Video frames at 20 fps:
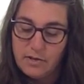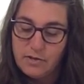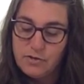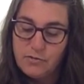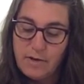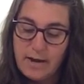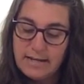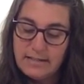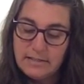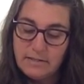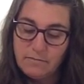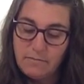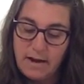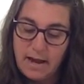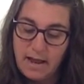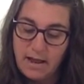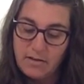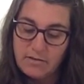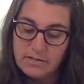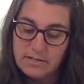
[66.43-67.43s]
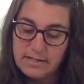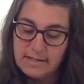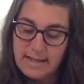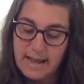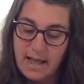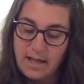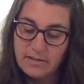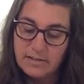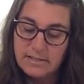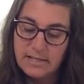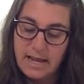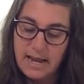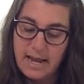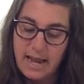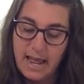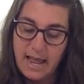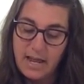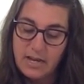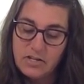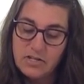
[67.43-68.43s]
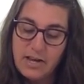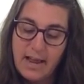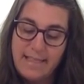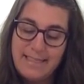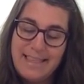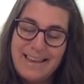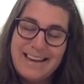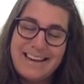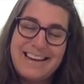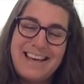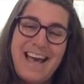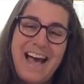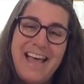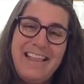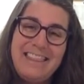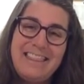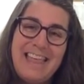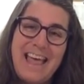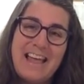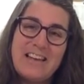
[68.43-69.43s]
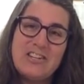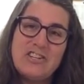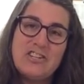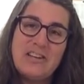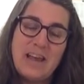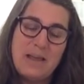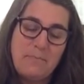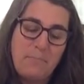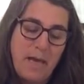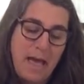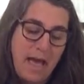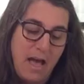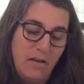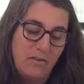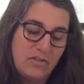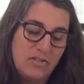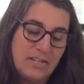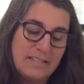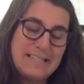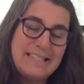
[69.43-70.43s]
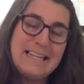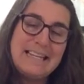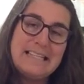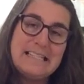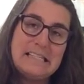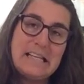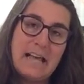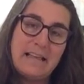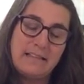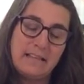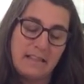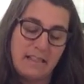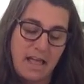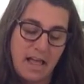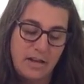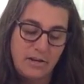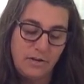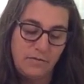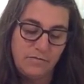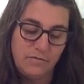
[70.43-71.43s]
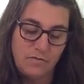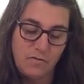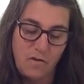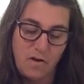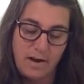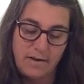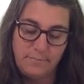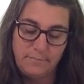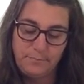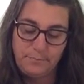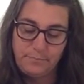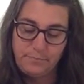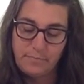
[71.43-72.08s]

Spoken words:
trace around the outside edge, and then cut that shape out just inside the line you've drawn.